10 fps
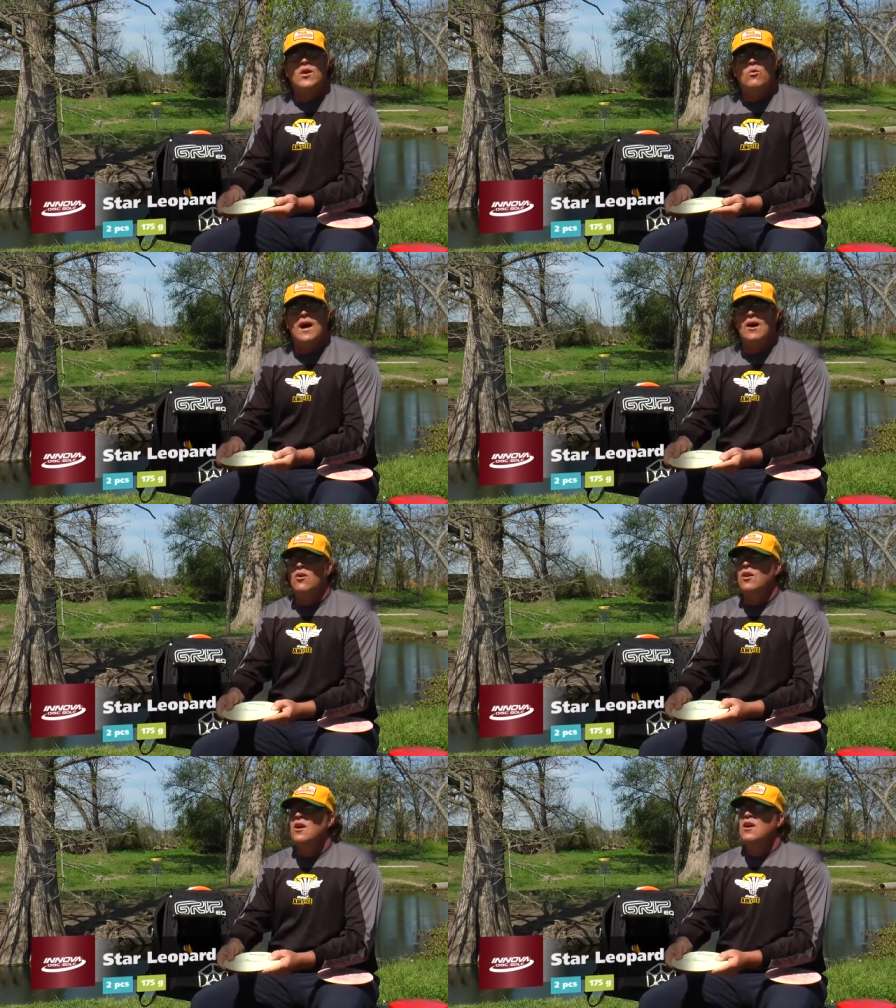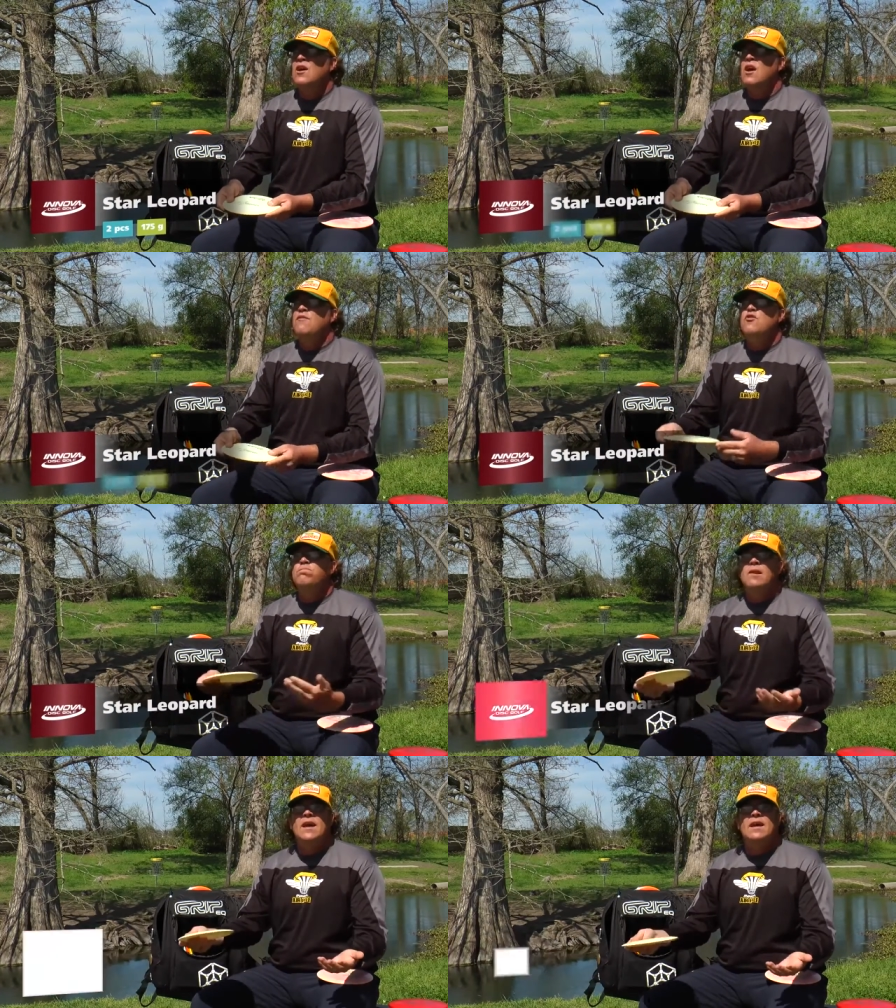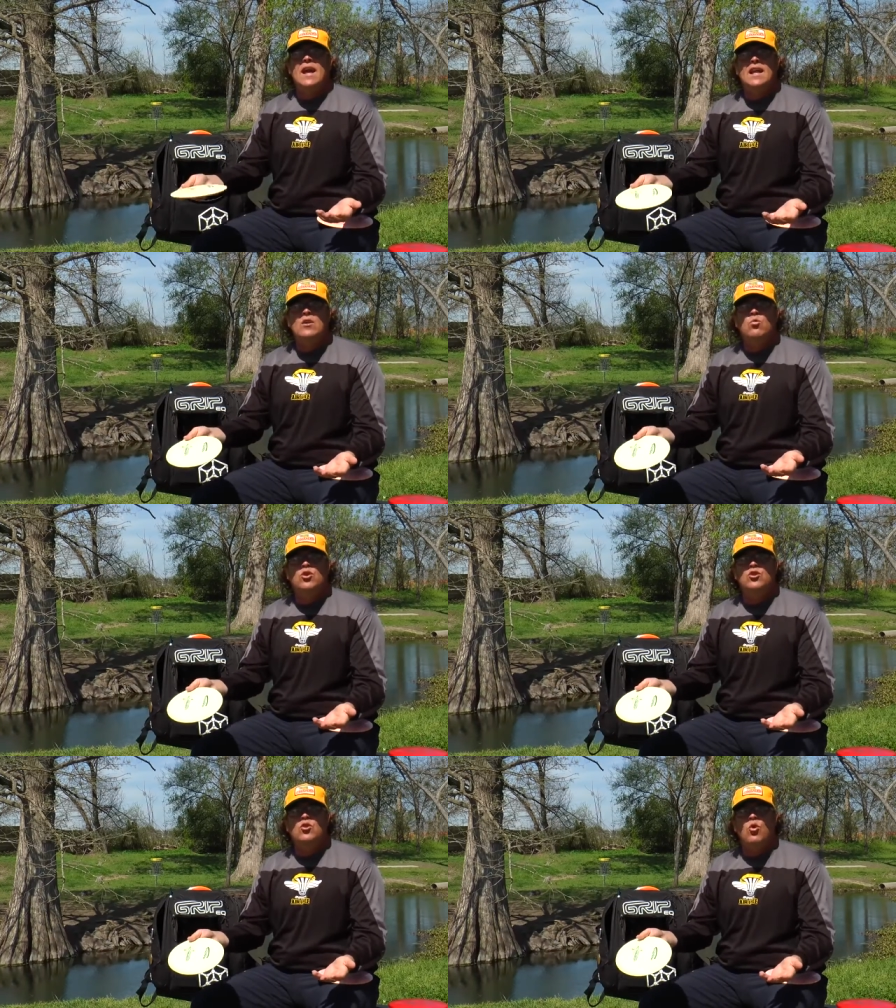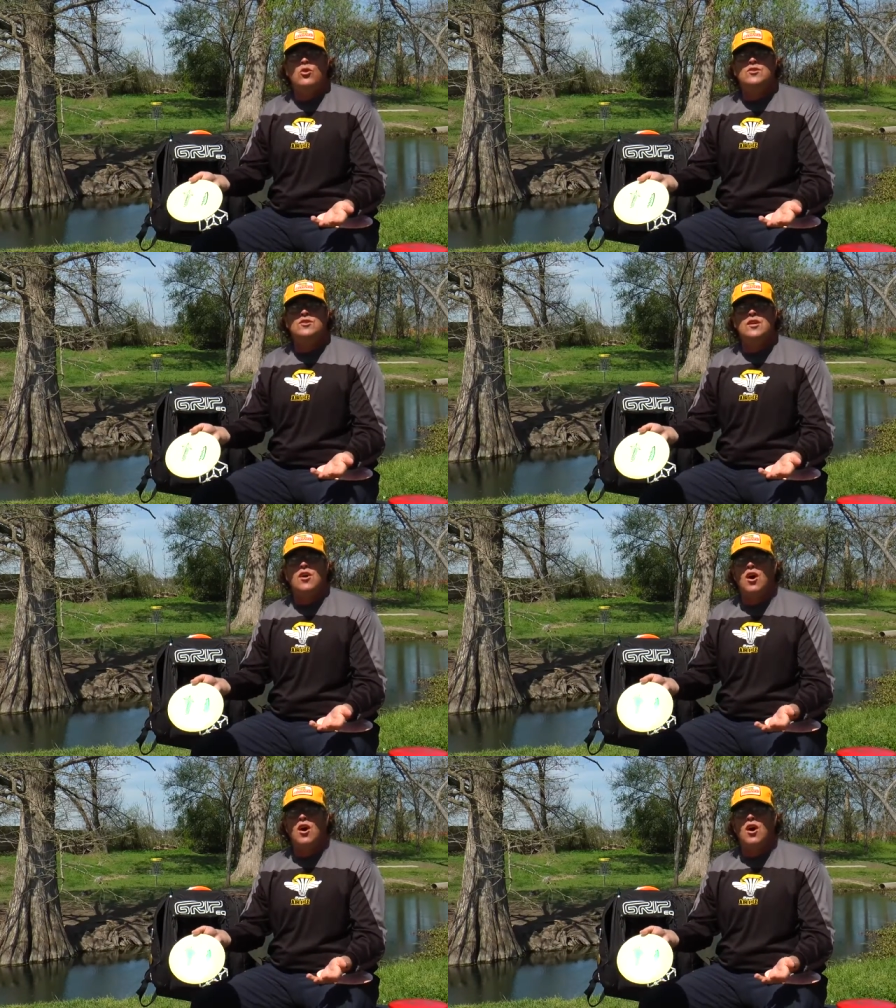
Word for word: around. If you play in any wooded courses at